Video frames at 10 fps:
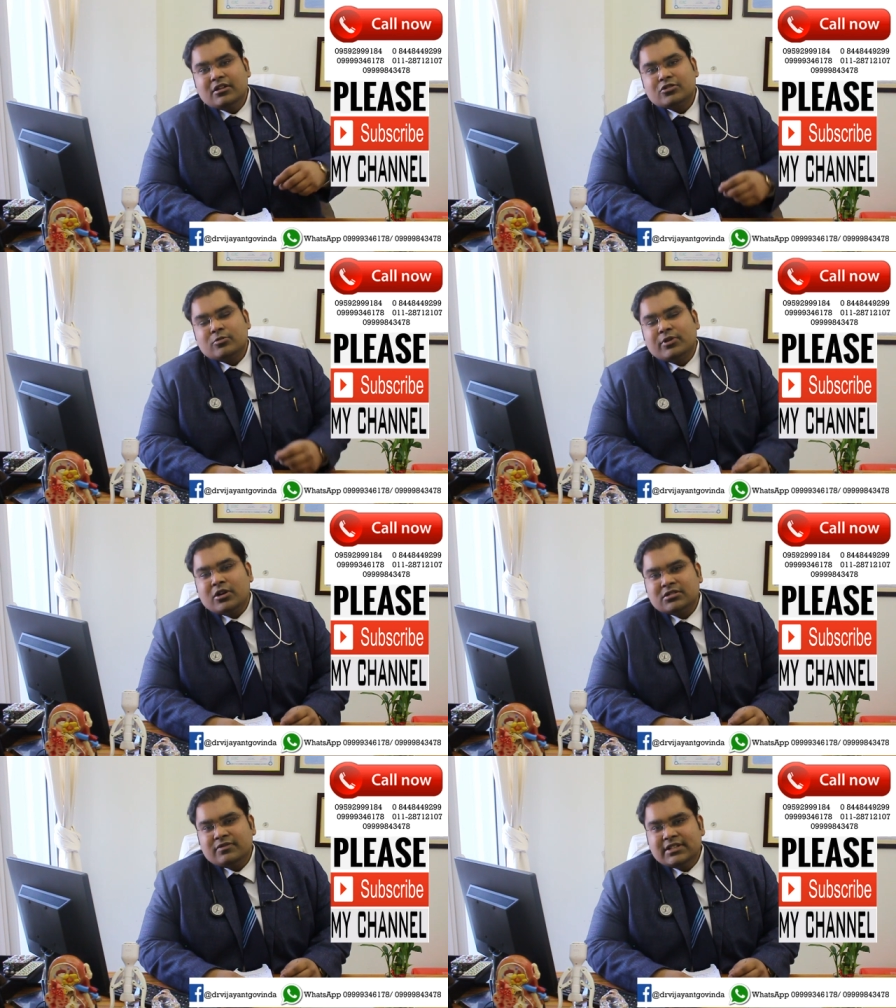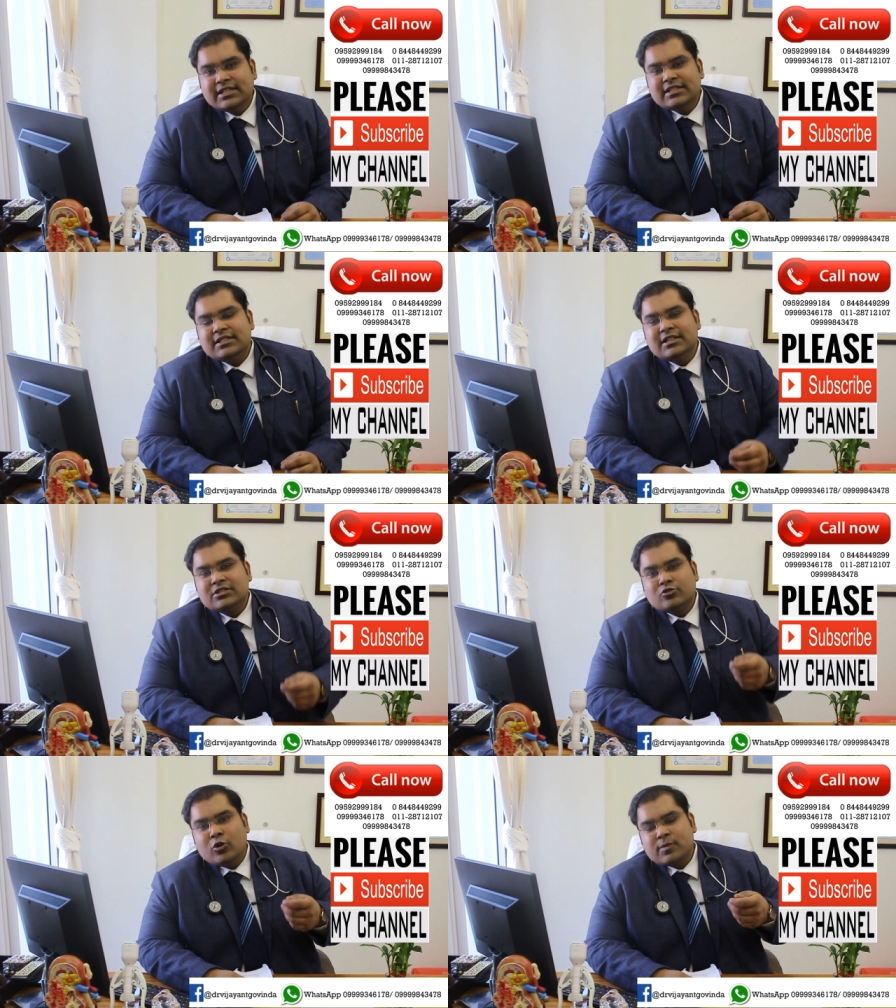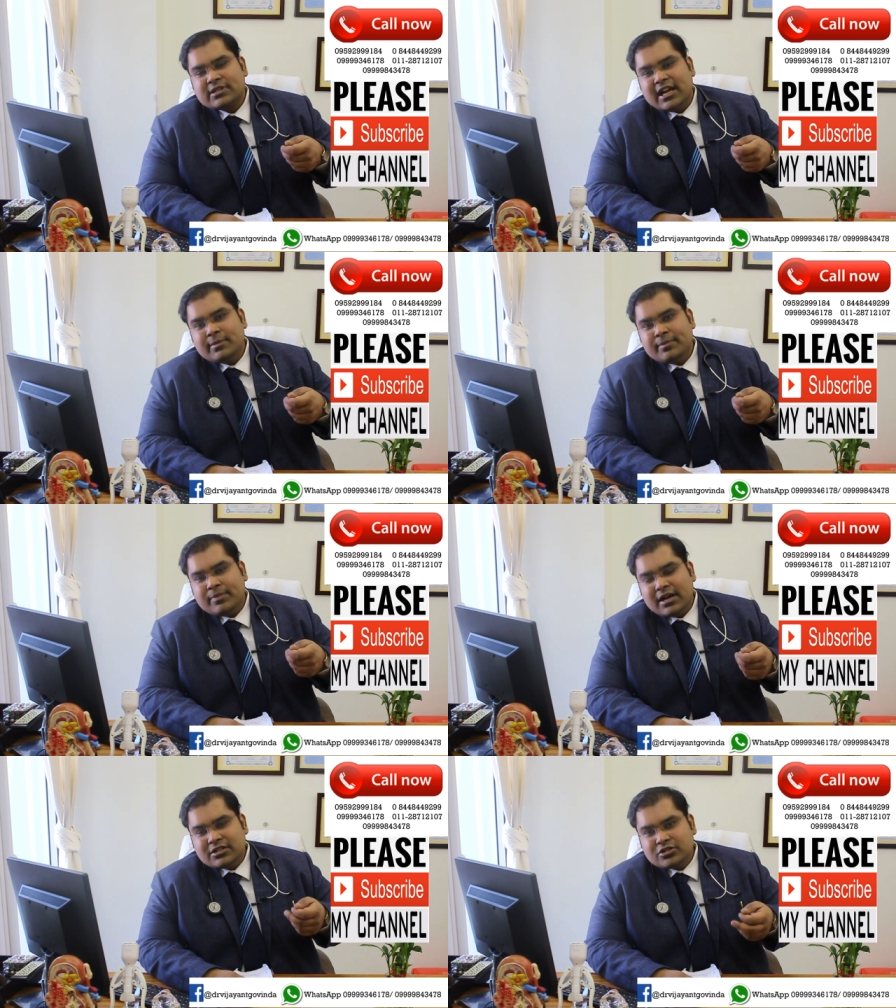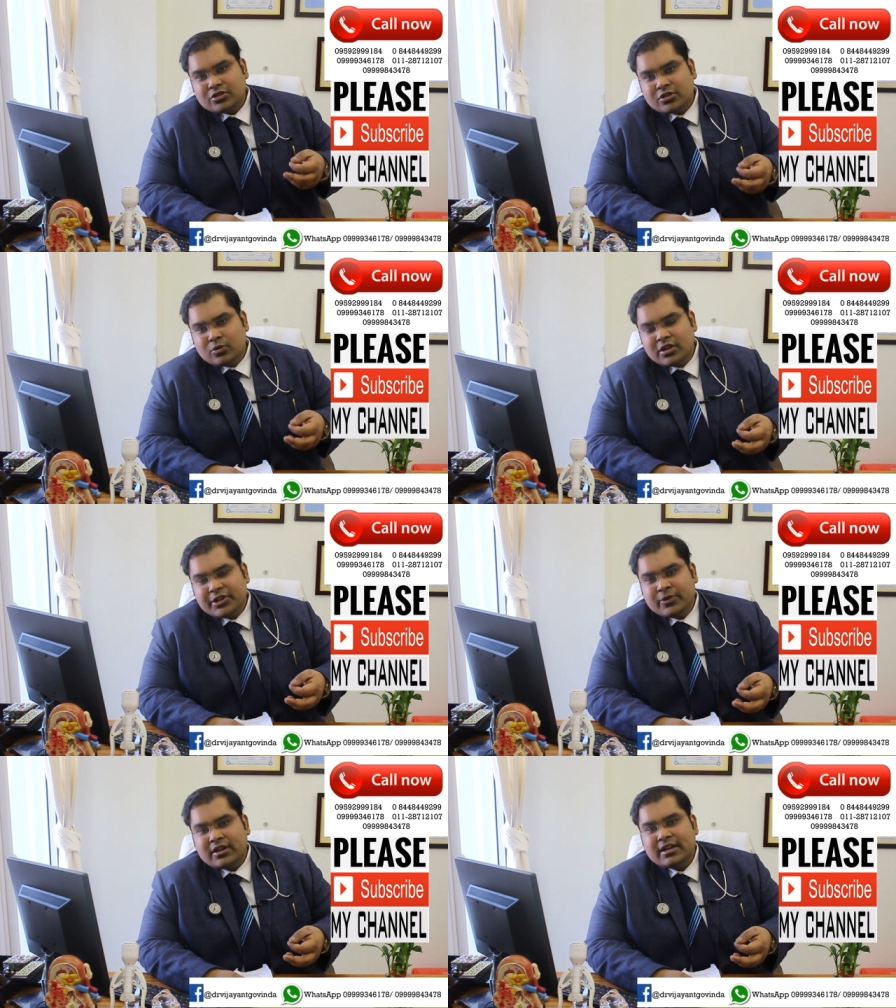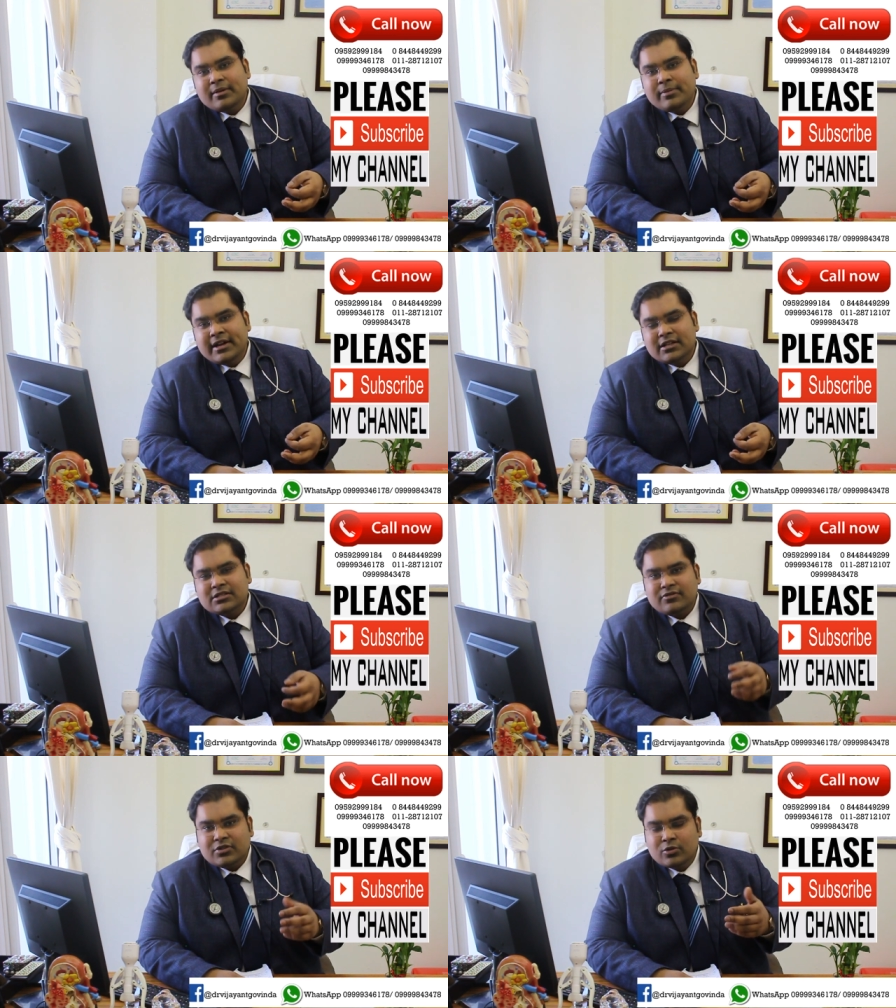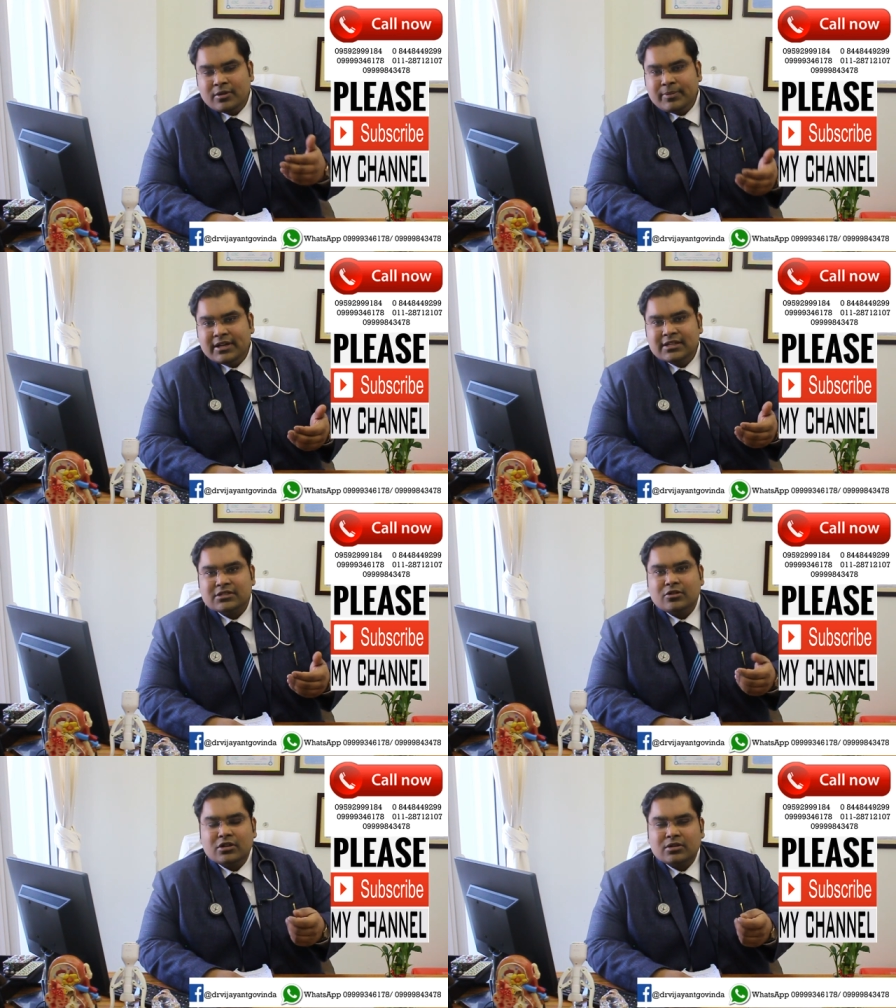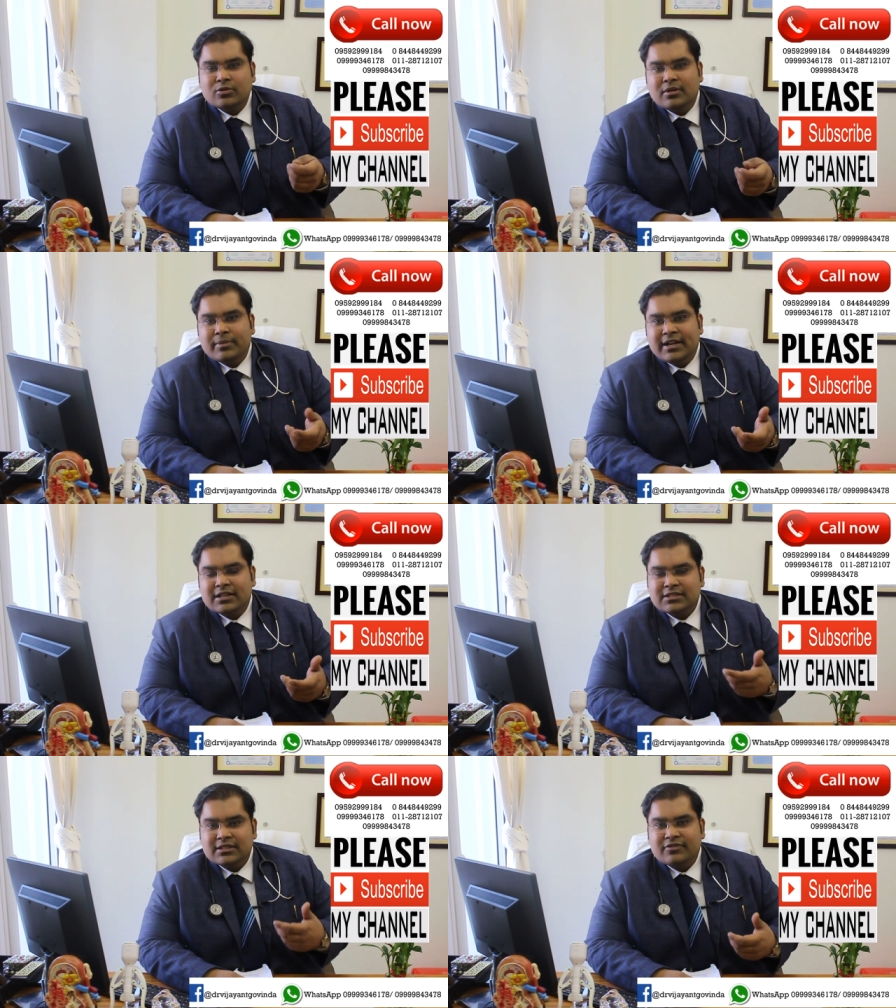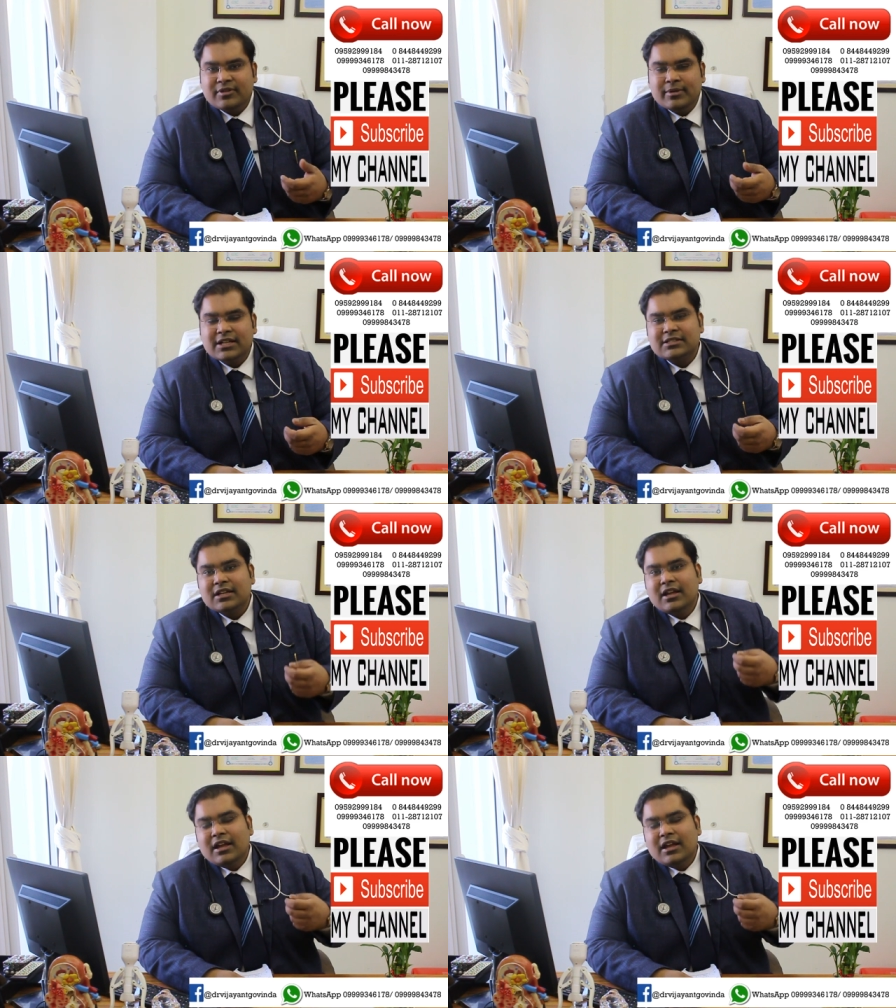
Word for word: So because of these, these scopes can be passed through the urinary meatus, through the penis or through the meatus in the females,